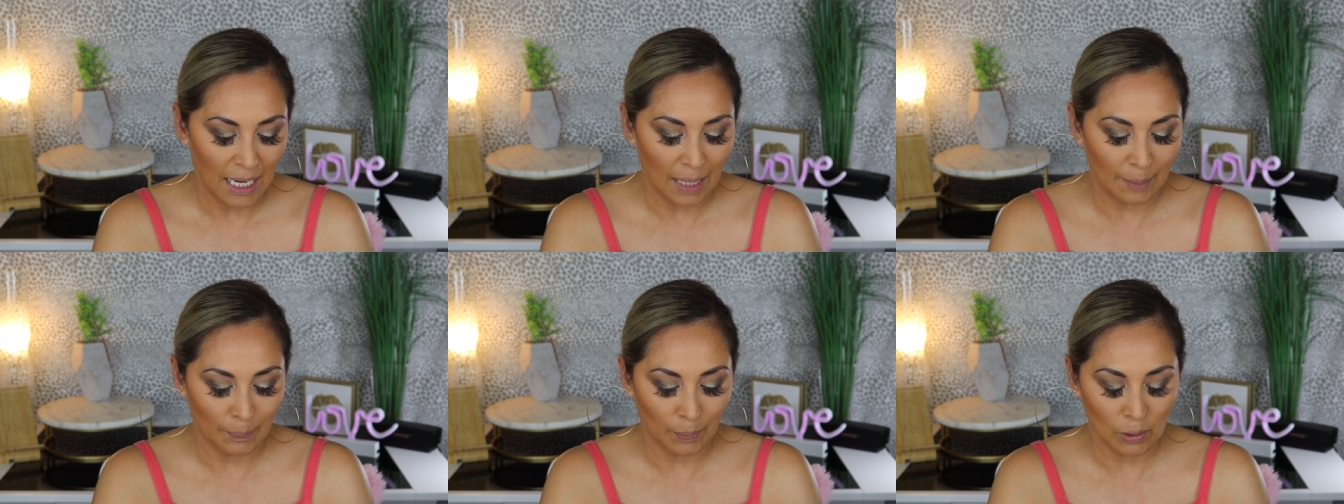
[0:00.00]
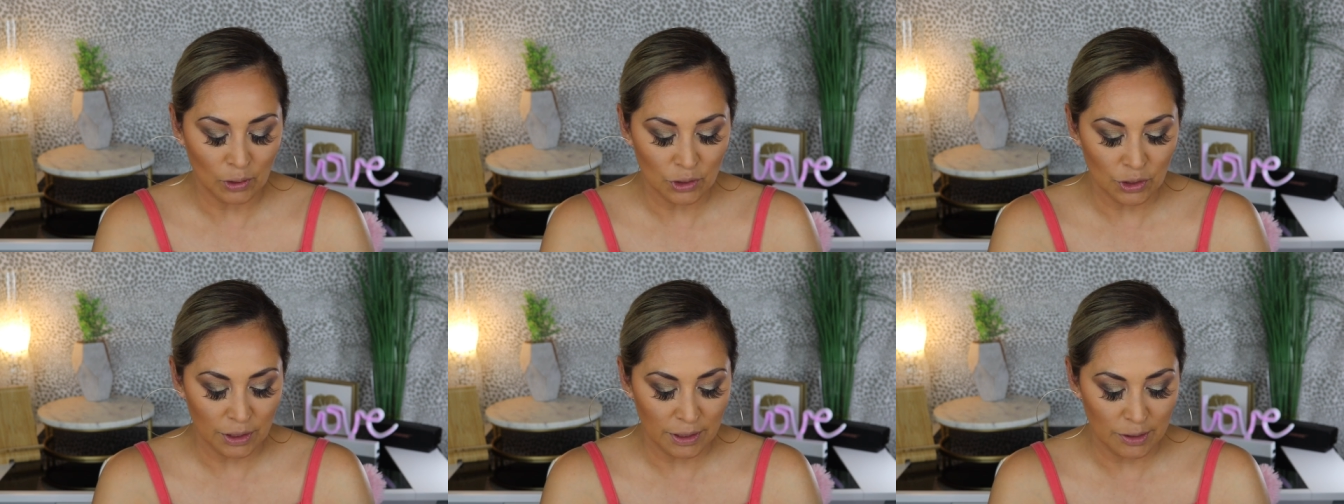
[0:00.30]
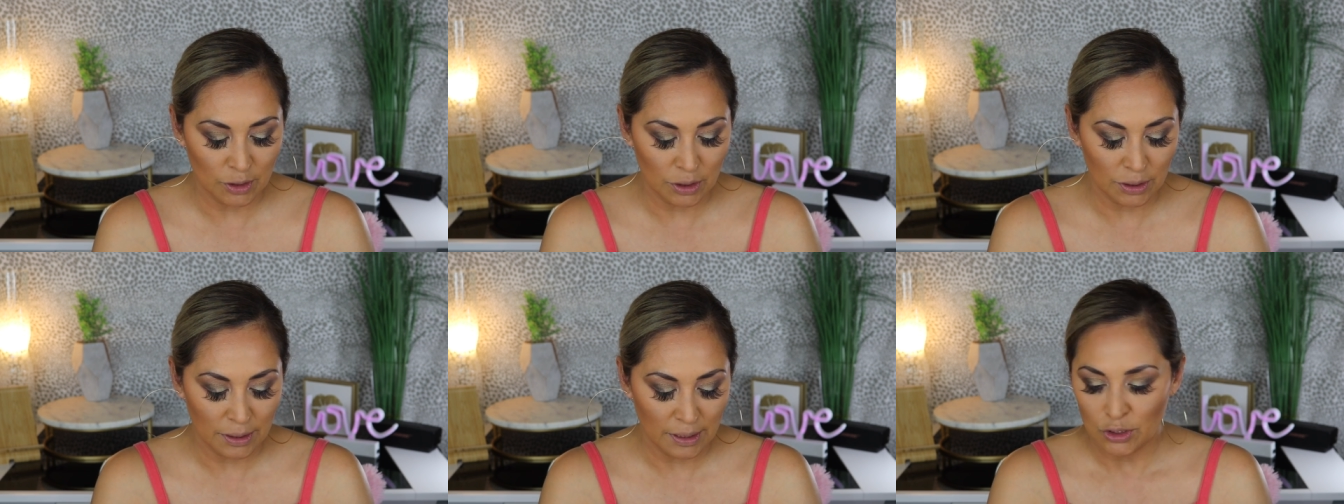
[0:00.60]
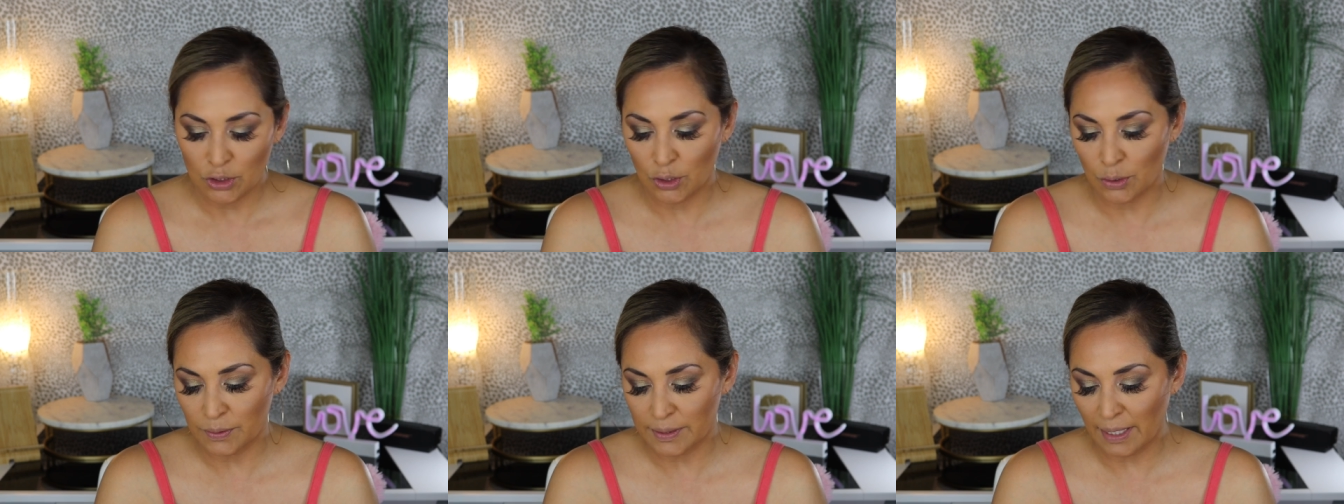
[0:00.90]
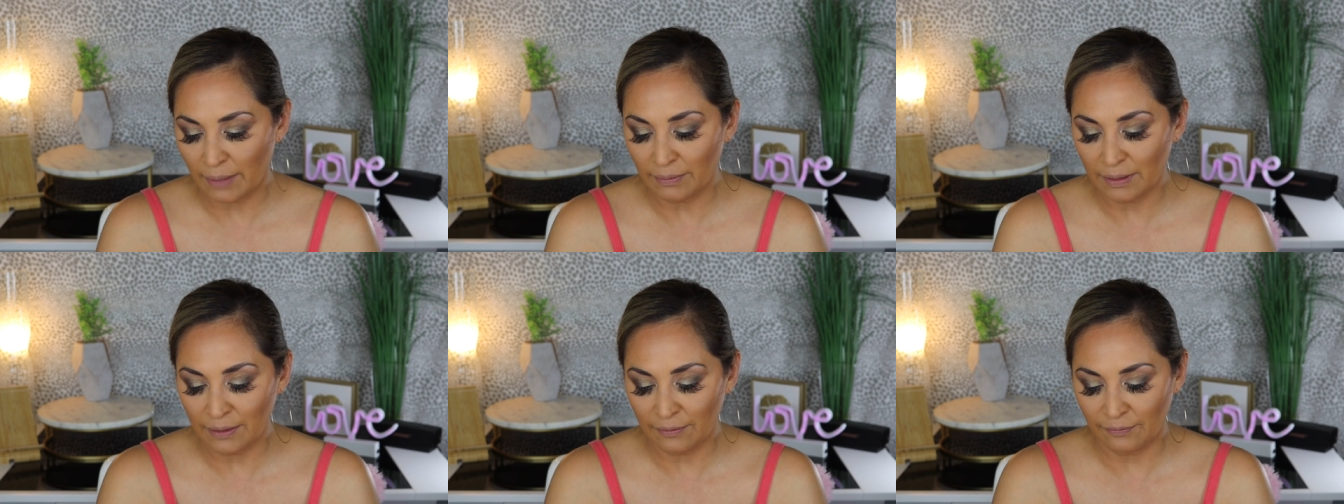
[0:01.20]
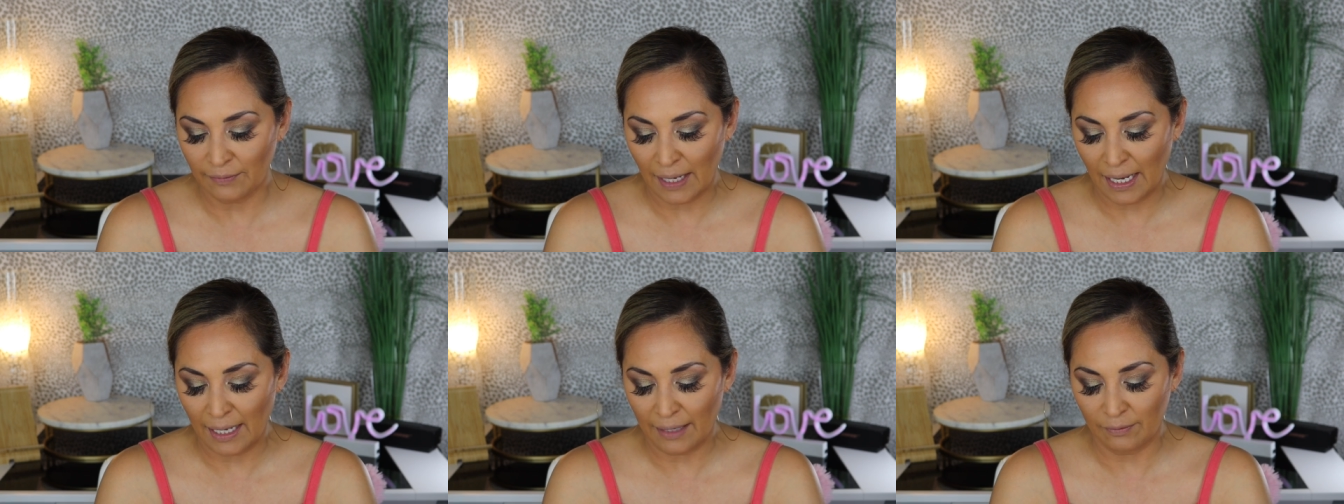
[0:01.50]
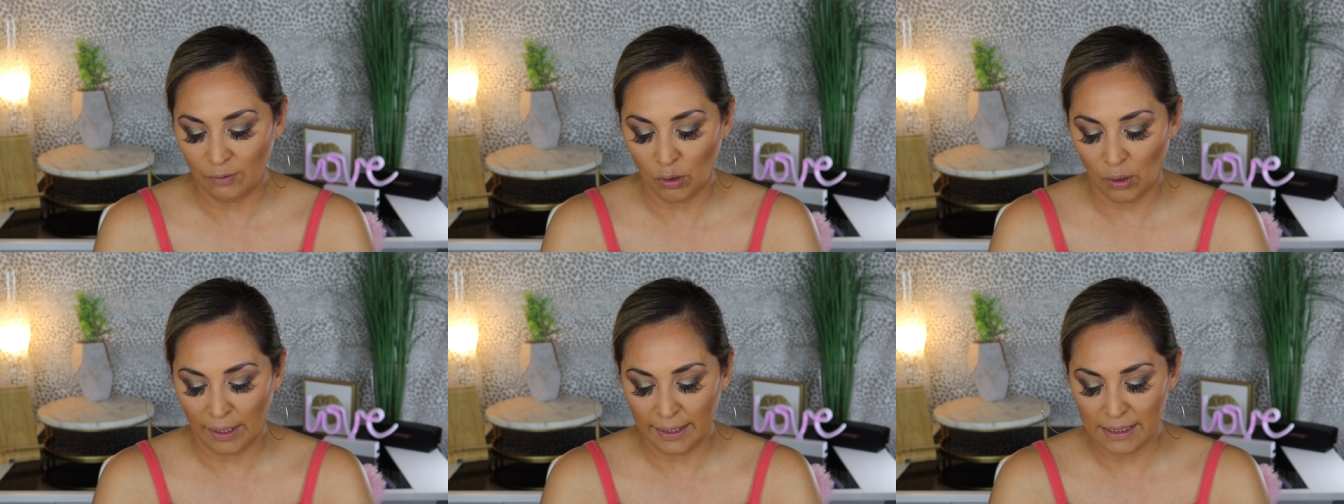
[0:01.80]
I purchased
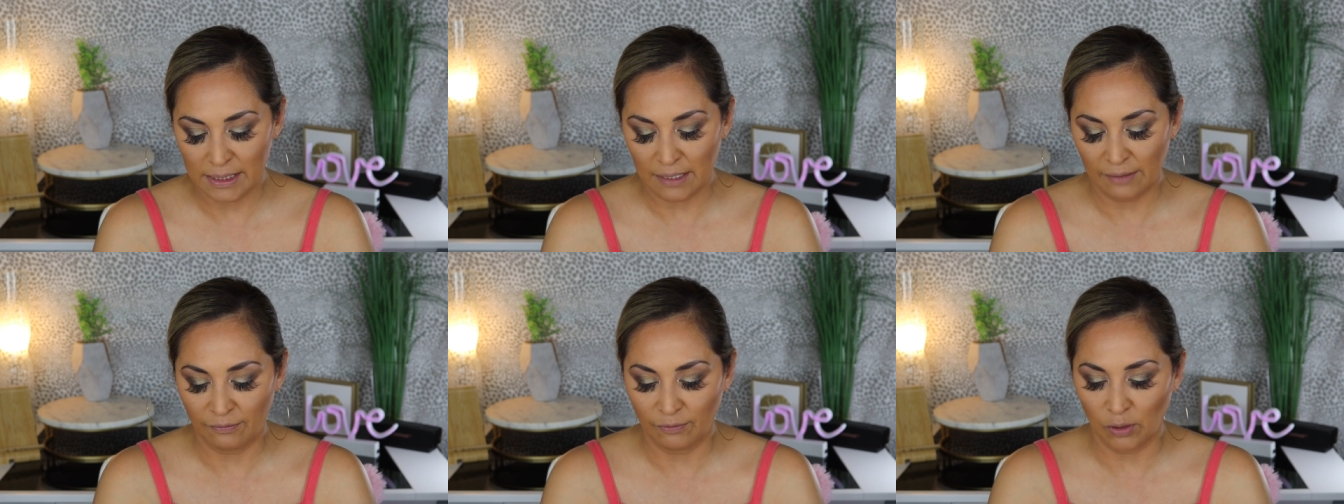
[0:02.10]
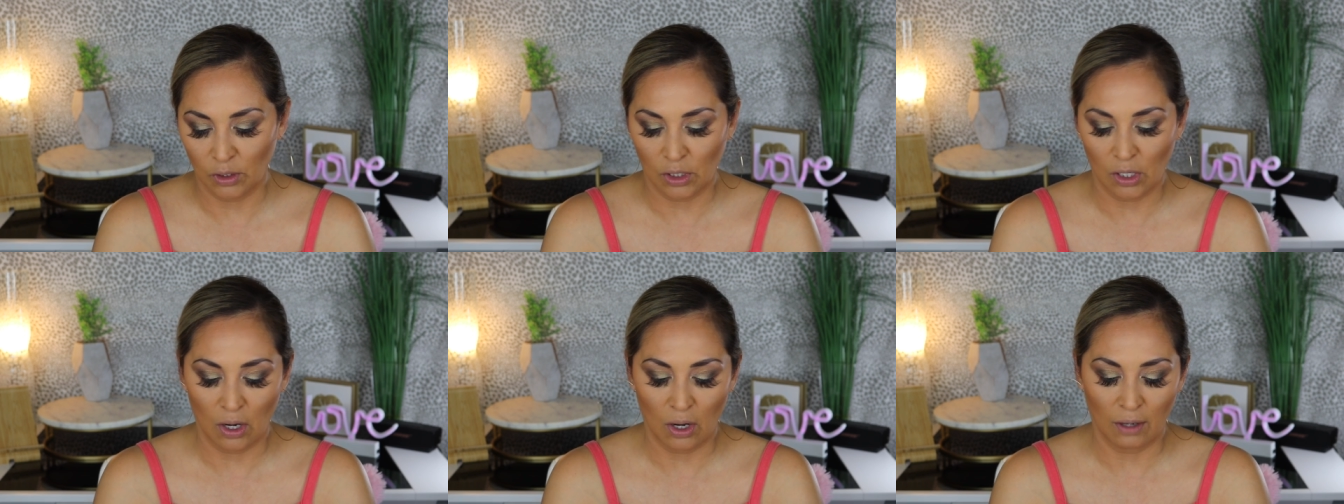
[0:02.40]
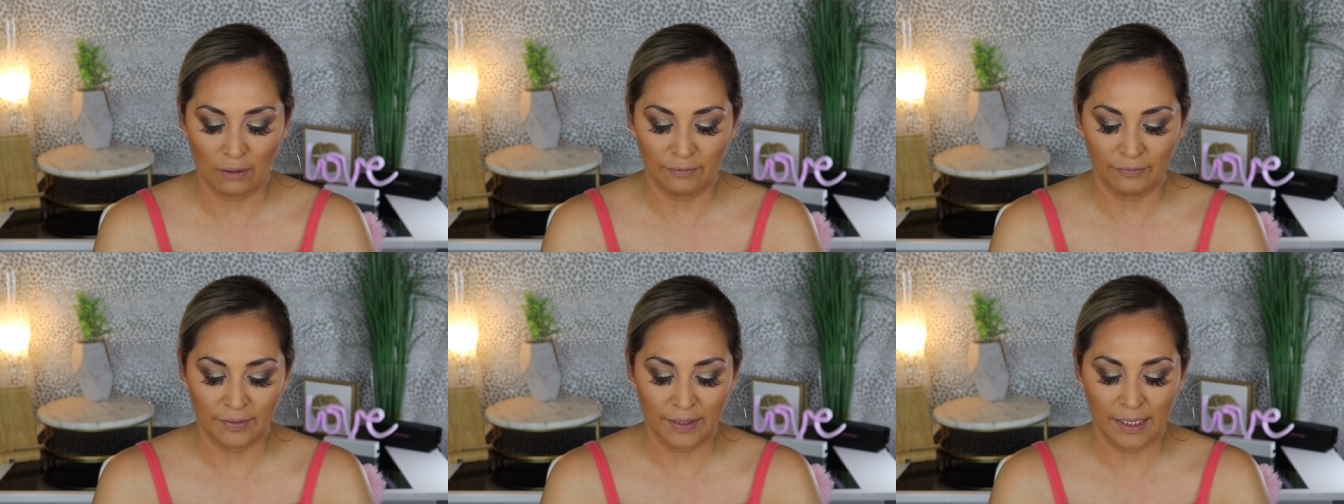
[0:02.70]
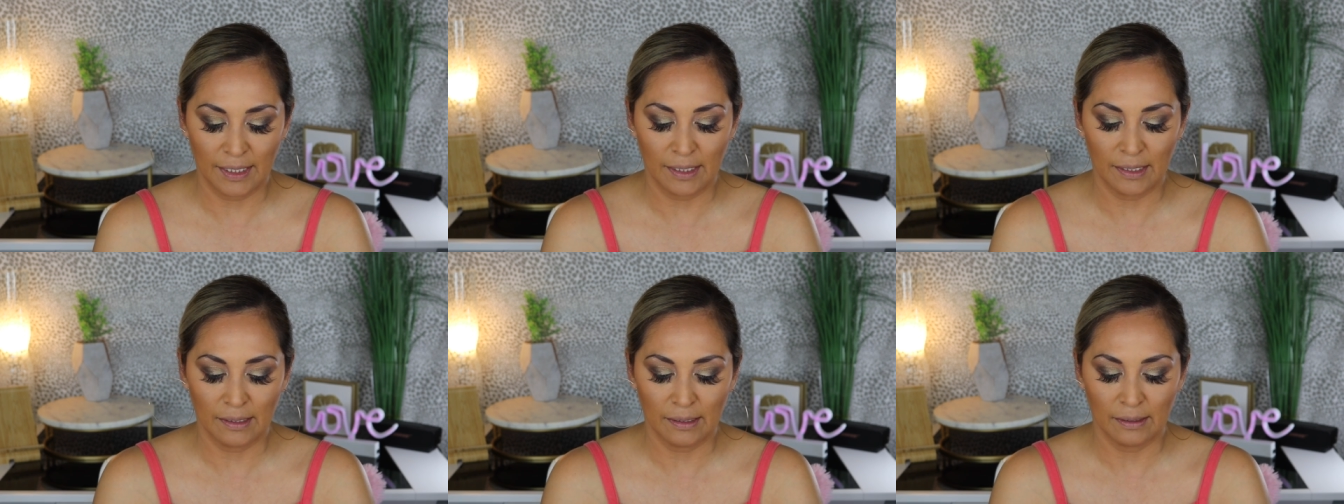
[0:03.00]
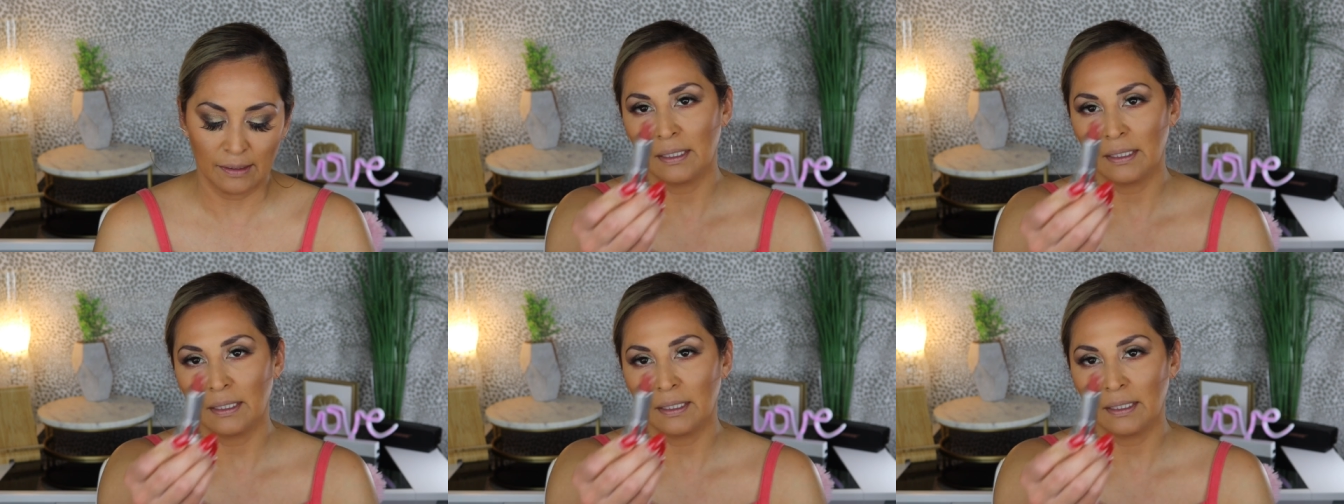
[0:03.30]
275 Crazy for Coffee.